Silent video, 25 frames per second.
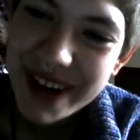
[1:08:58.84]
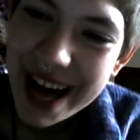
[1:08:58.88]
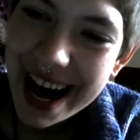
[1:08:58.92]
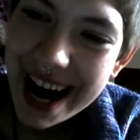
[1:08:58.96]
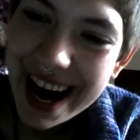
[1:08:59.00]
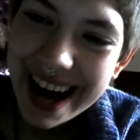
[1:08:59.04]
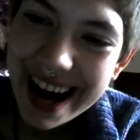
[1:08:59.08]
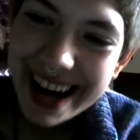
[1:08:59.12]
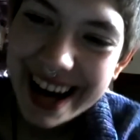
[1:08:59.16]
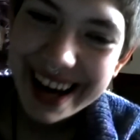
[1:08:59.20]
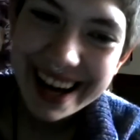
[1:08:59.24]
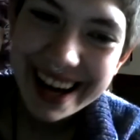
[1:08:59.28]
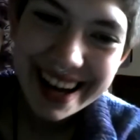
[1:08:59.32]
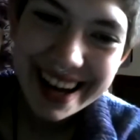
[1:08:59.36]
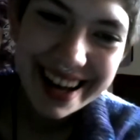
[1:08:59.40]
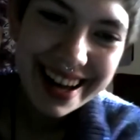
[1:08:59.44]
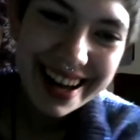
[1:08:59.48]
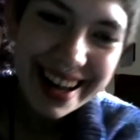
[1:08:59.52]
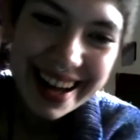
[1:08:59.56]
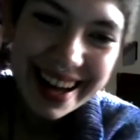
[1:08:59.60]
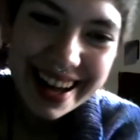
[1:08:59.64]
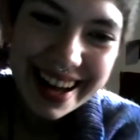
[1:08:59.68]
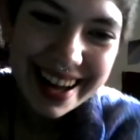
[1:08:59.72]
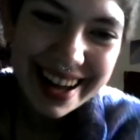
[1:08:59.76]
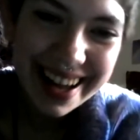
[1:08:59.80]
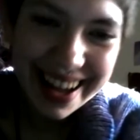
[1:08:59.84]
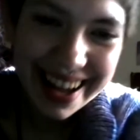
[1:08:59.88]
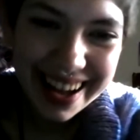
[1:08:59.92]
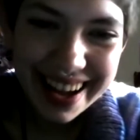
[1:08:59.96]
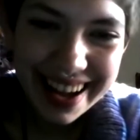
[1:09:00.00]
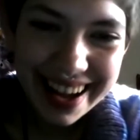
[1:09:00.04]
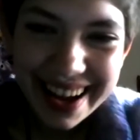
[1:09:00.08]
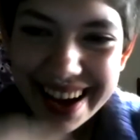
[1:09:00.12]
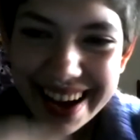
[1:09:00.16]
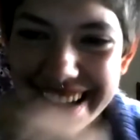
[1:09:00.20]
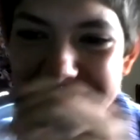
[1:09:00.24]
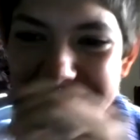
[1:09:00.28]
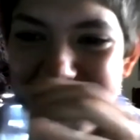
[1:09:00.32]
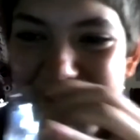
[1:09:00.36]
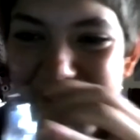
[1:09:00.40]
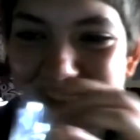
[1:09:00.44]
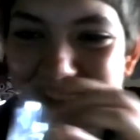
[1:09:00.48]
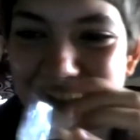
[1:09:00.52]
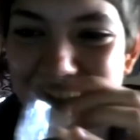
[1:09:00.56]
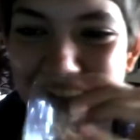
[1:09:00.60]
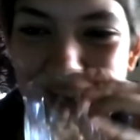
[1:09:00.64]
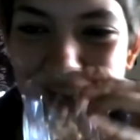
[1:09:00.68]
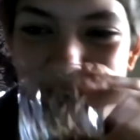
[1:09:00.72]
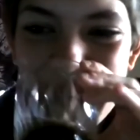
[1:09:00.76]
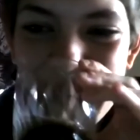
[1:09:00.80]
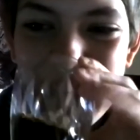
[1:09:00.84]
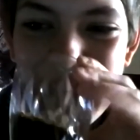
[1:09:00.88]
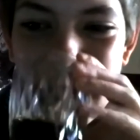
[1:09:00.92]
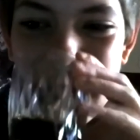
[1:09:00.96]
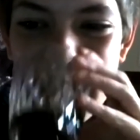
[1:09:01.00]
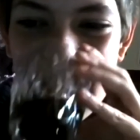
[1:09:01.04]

that's yeah, it's a big bit of a broad